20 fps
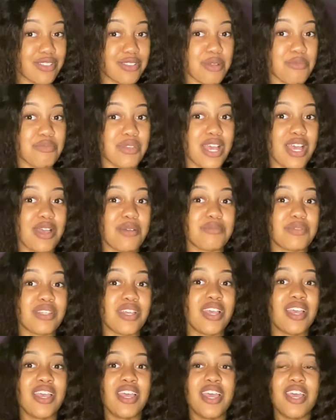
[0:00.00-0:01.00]
Sometimes,
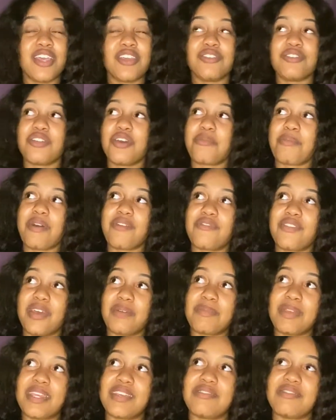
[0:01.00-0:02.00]
you know, my
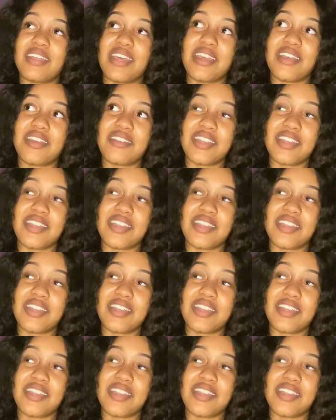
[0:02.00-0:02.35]
family,